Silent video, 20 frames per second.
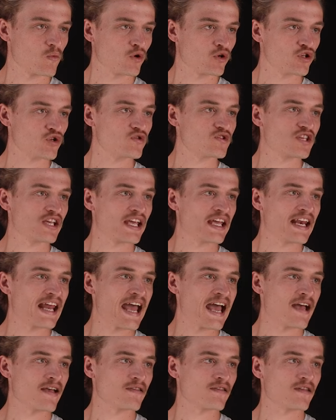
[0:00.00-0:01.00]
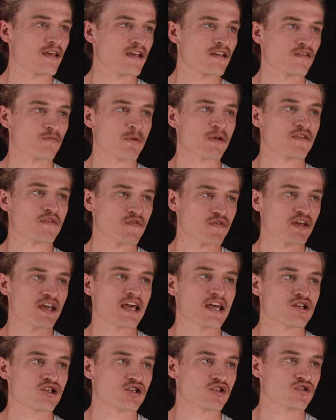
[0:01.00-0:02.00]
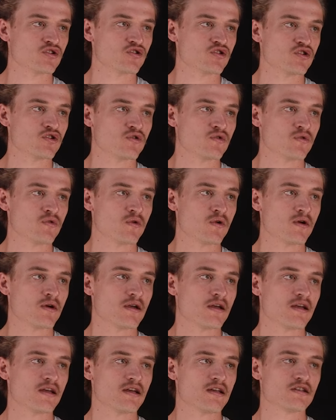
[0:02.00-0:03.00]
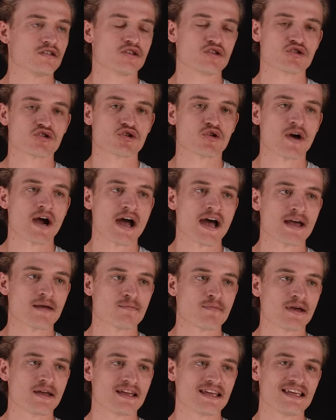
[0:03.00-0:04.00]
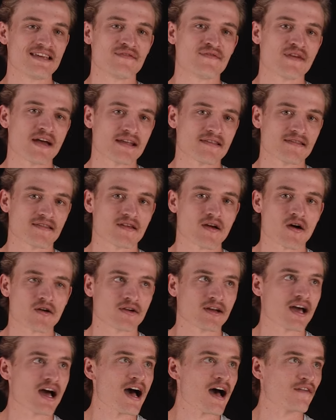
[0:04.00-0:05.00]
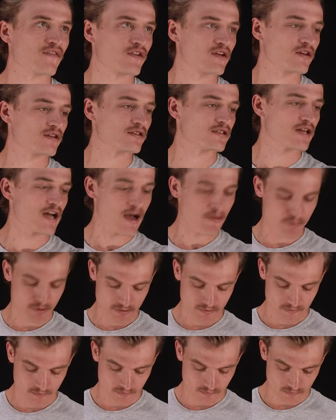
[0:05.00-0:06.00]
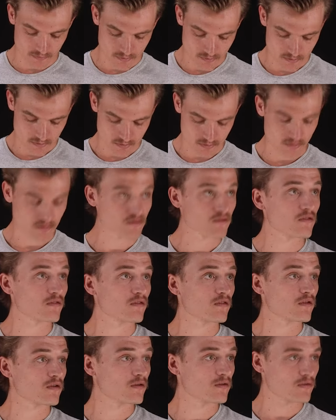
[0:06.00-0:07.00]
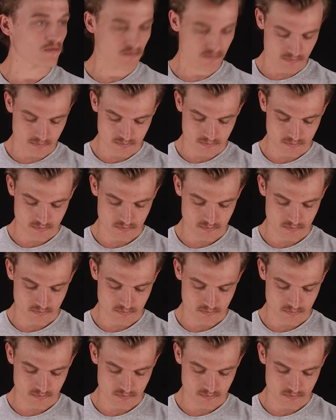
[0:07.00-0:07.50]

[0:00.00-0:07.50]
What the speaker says: using it as a specification to describe events on Kafka topics. So